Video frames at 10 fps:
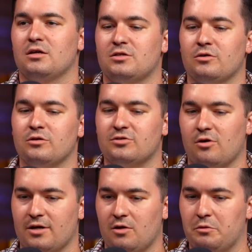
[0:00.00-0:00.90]
So you
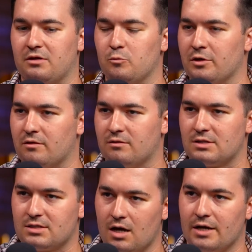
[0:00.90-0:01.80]
started out with the
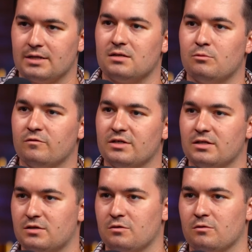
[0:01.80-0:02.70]
signs and moved
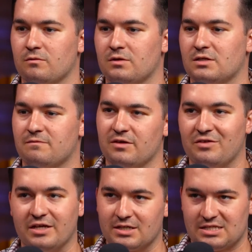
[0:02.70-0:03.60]
into this
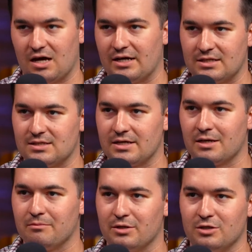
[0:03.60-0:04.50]
Vivid Ink signs thing, but